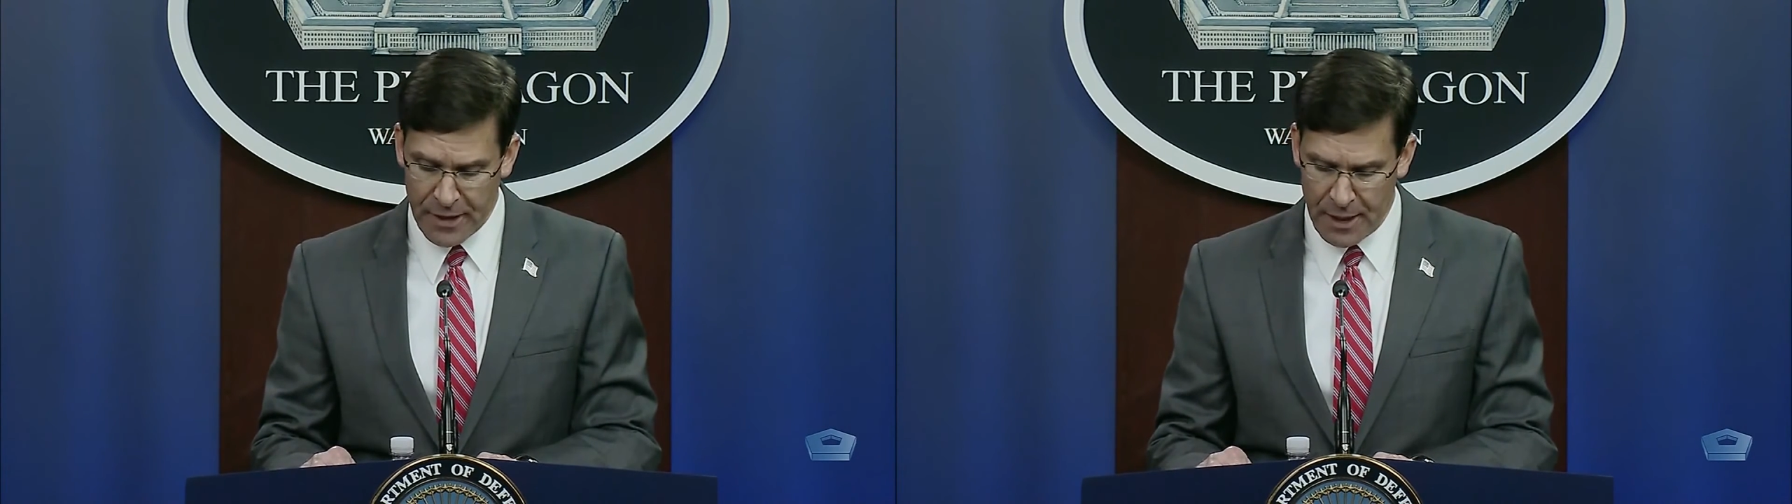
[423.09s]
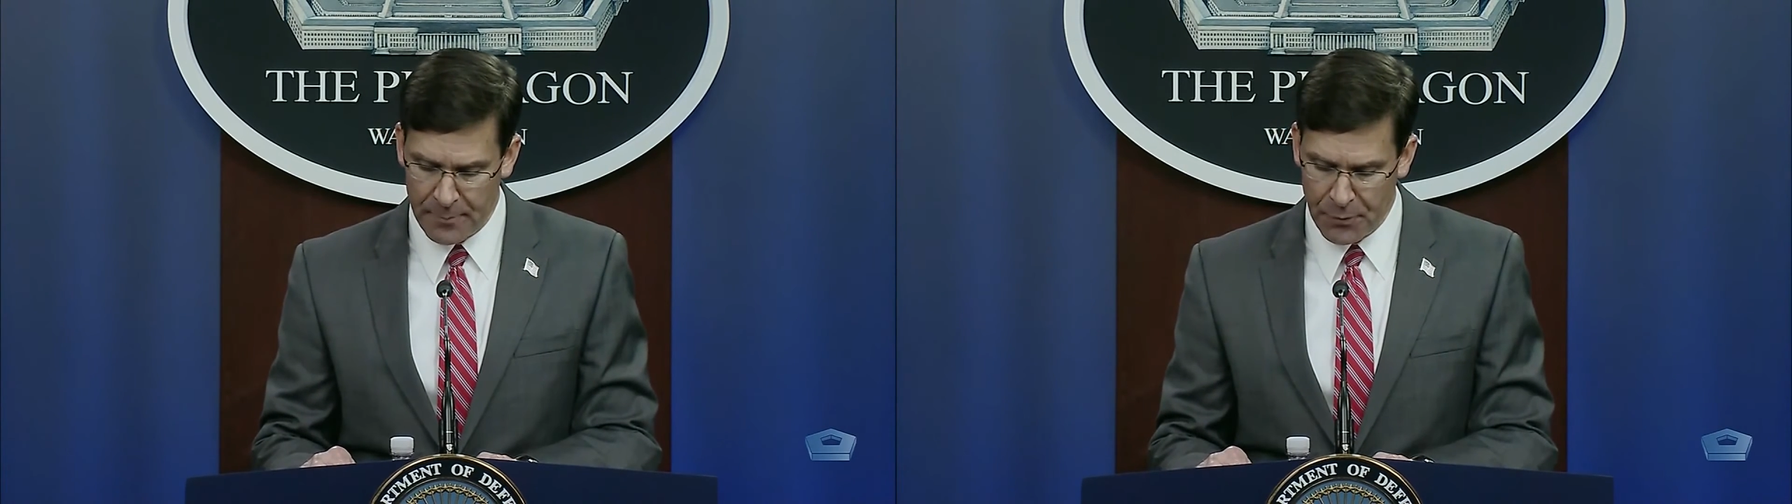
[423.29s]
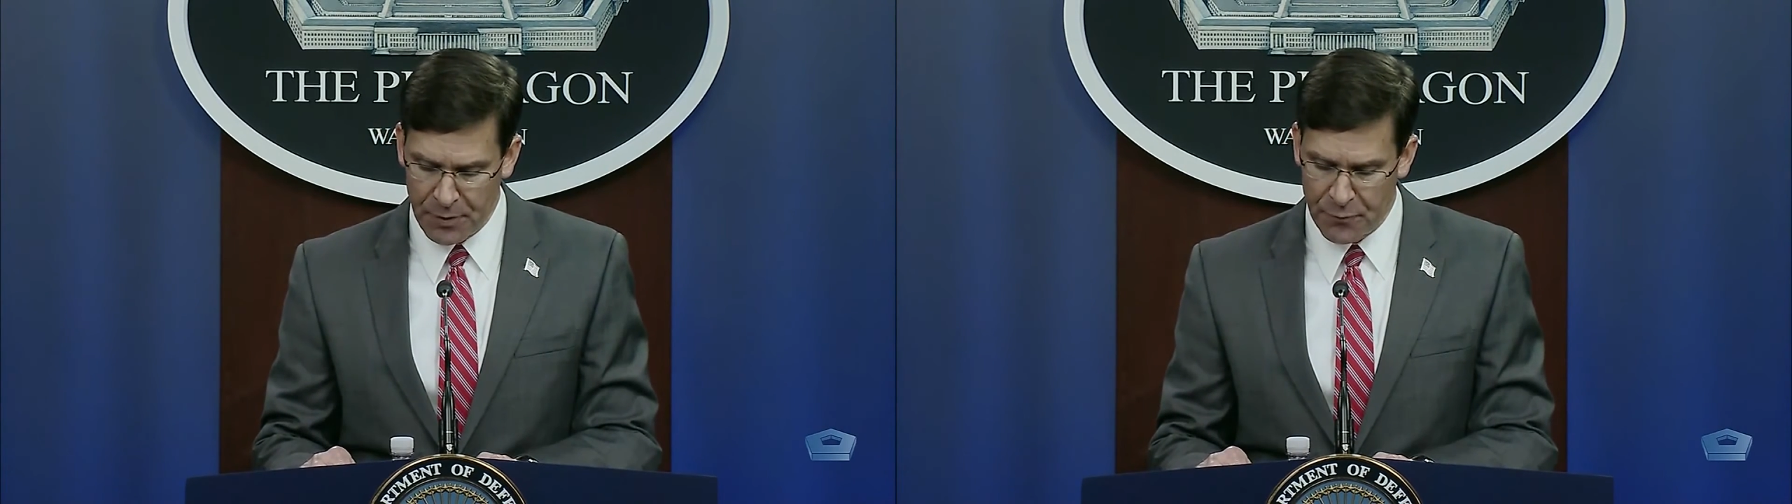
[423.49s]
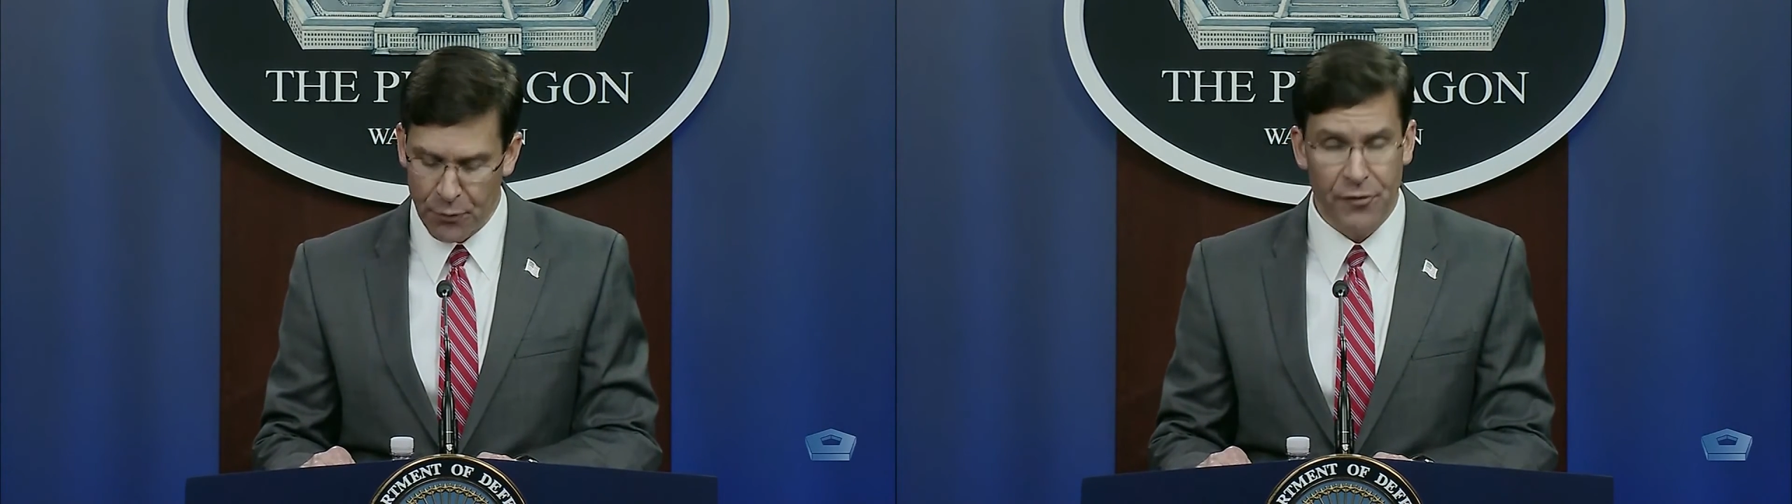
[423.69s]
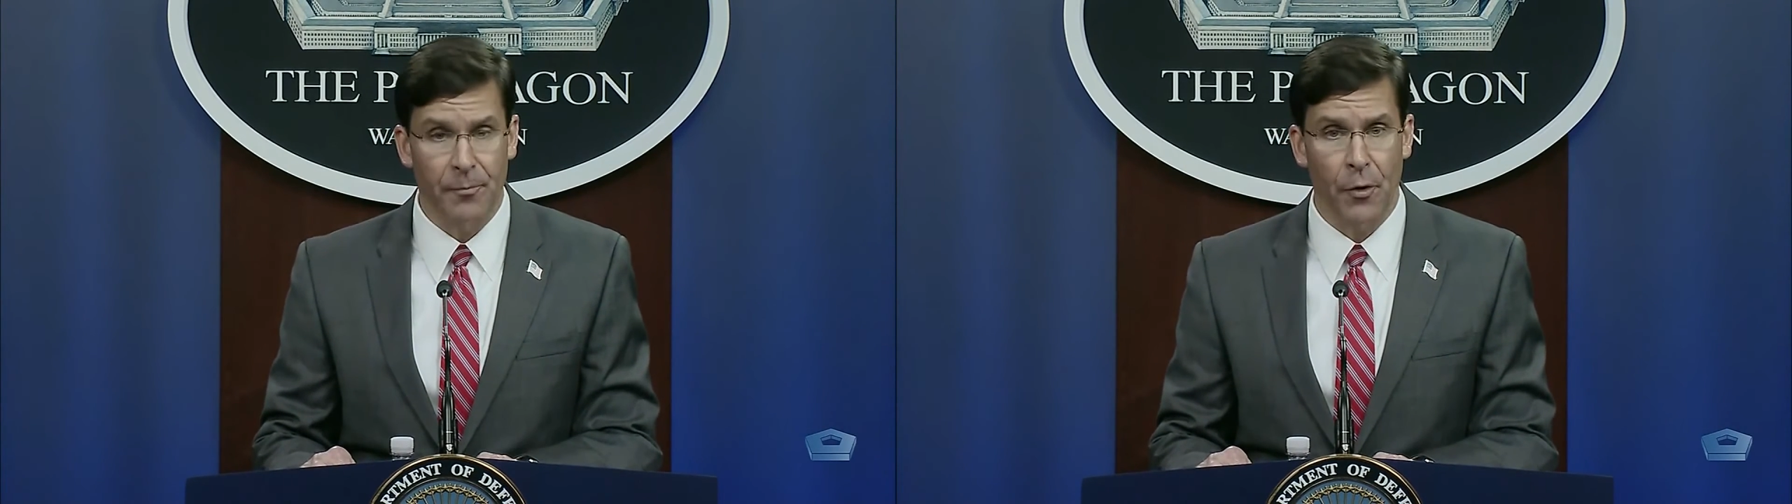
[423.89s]
accountability
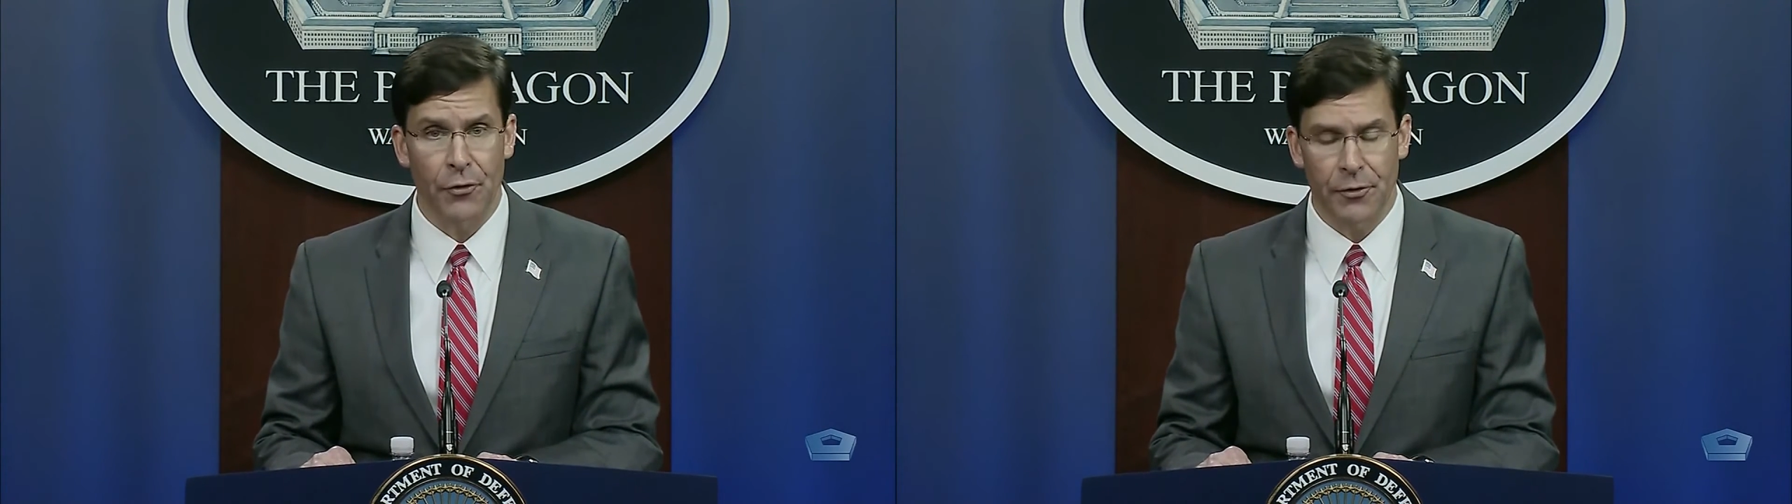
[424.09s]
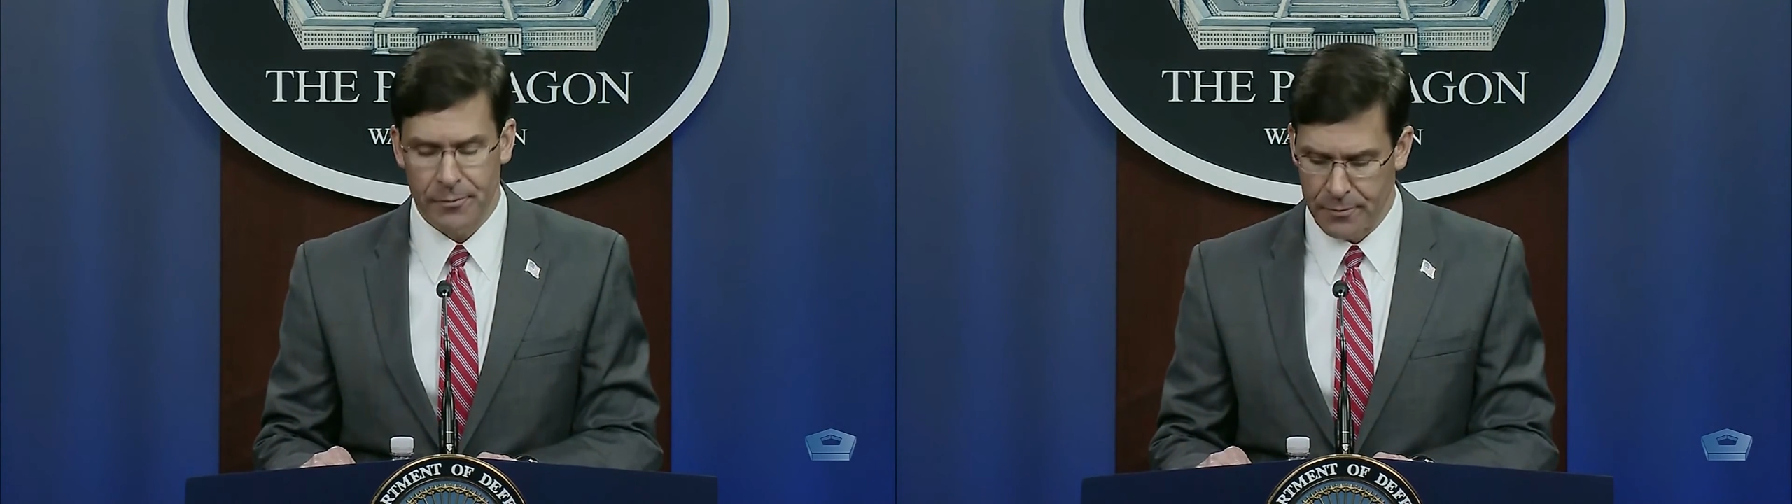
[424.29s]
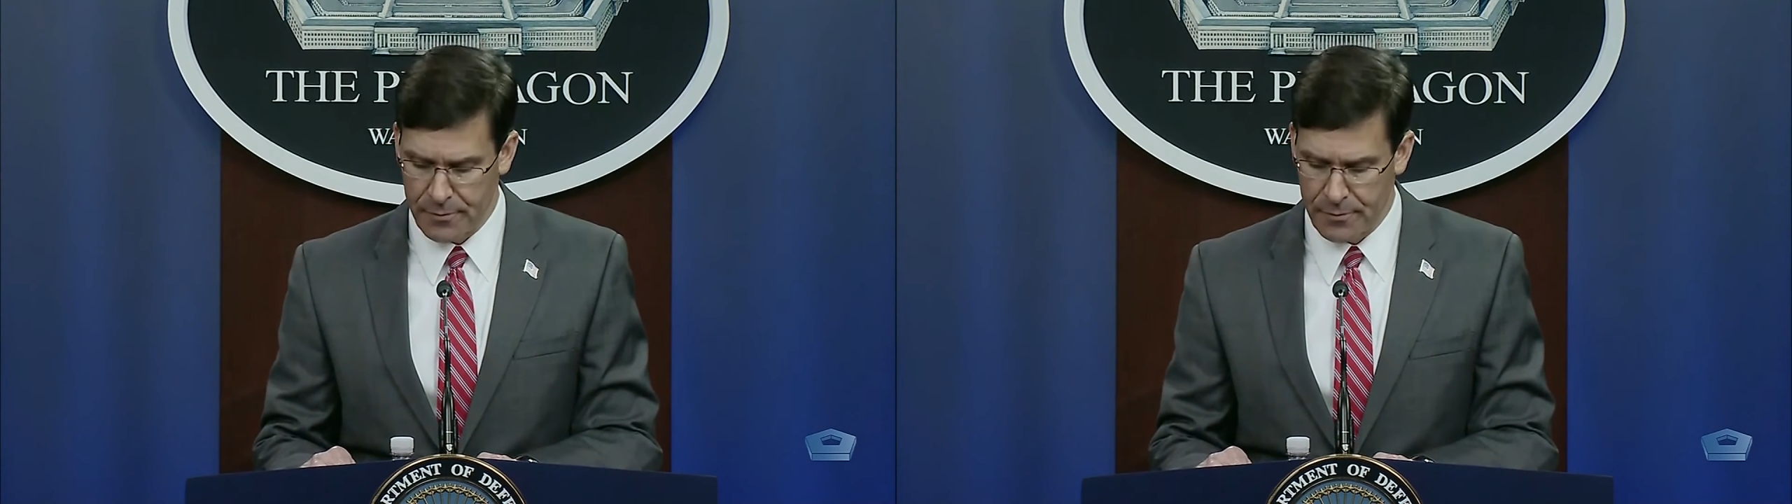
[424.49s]
for his murder,